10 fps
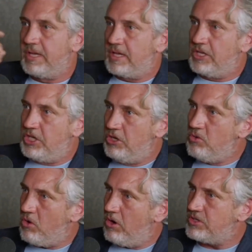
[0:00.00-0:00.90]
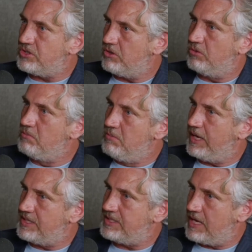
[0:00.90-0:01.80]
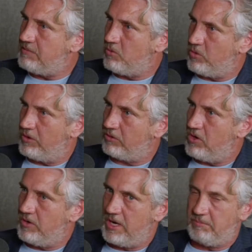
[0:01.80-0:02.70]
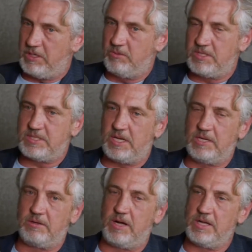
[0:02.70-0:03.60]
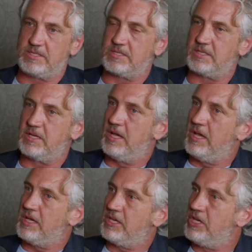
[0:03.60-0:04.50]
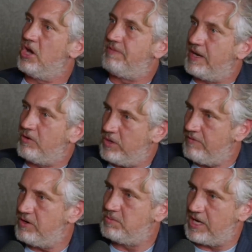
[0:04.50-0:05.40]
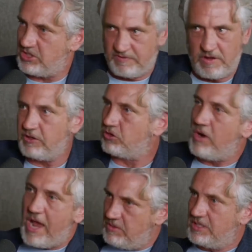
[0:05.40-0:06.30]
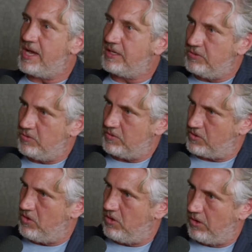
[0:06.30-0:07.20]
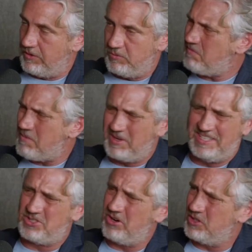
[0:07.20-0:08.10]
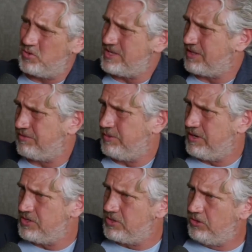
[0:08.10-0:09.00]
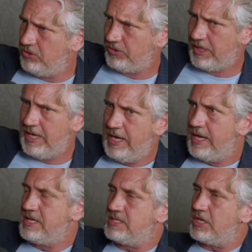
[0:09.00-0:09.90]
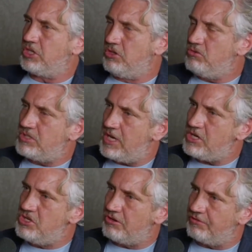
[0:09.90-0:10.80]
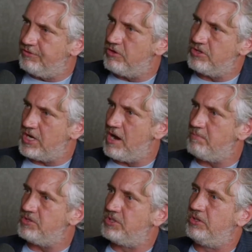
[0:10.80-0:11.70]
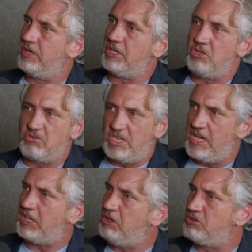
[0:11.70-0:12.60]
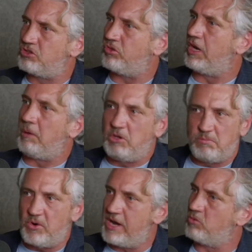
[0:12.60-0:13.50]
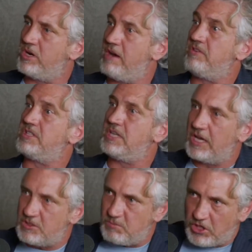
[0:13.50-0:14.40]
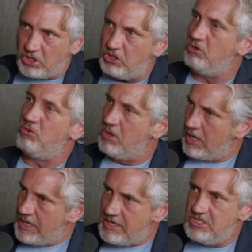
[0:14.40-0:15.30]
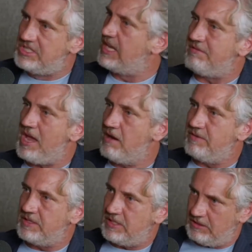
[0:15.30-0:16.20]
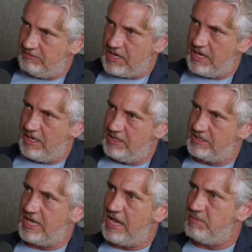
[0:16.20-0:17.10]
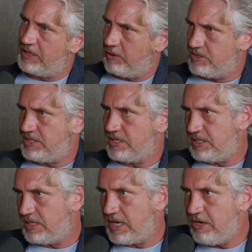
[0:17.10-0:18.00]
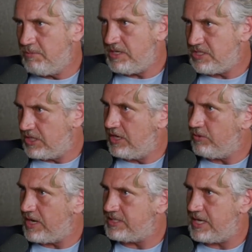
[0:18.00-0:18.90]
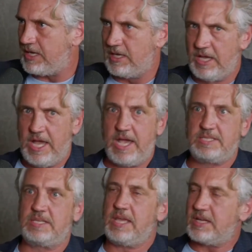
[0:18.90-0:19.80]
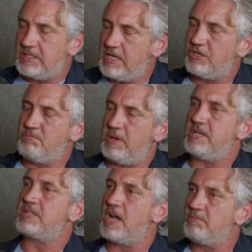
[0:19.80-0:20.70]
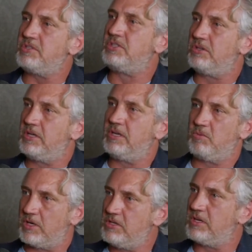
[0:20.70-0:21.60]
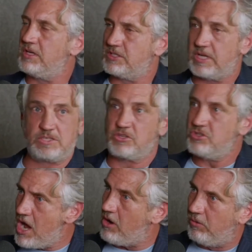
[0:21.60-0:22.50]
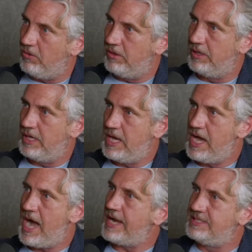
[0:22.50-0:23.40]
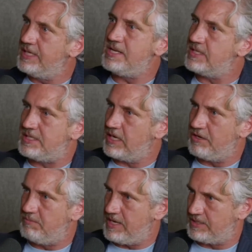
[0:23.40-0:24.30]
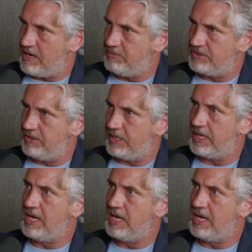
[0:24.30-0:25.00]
you also made a statement when we were growing up. You would say to us, you know, if anyone ever abducts you, if you ever grabbed and yanked into a car, I remember he started this when I was like 3 years old. He said, you take your first opportunity, you kick, you scream, you break, whatever it takes, but you give everything you've got at escaping. And he would say, do you hear me? Did you hear what I said? I said, yeah, take your best opportunity when you can escape. He's like, no. I didn't say your best opportunity.